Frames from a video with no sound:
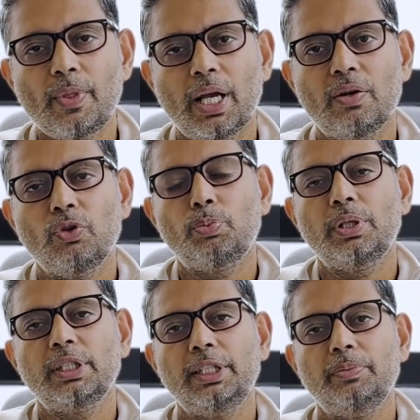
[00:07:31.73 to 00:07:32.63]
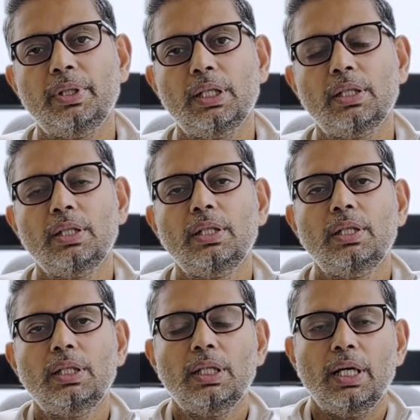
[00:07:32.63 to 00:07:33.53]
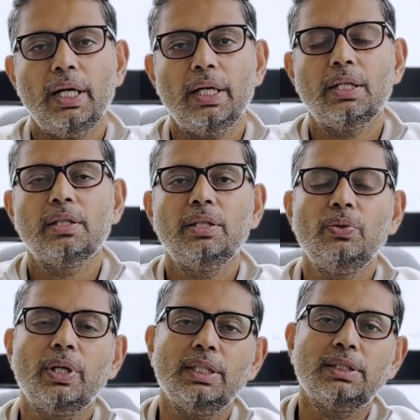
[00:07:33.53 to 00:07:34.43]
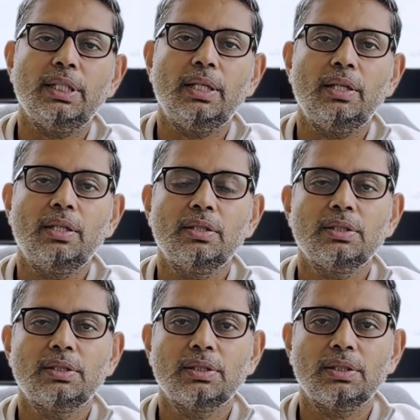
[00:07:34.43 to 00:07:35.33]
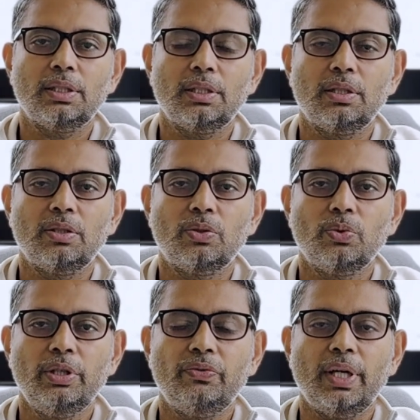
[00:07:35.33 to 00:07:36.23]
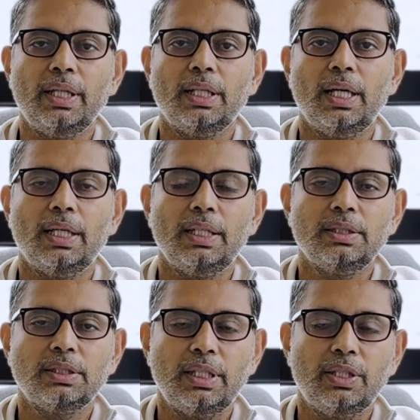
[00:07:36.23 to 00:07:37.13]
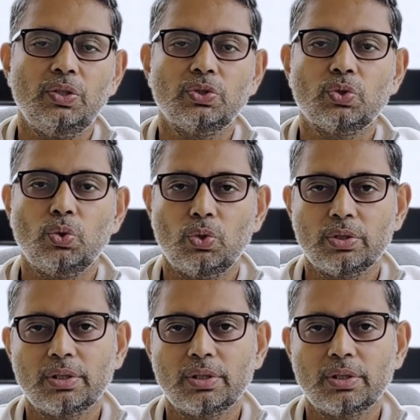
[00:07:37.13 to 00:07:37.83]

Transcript: have opened the email, and you can set triggers to define that and set your scope.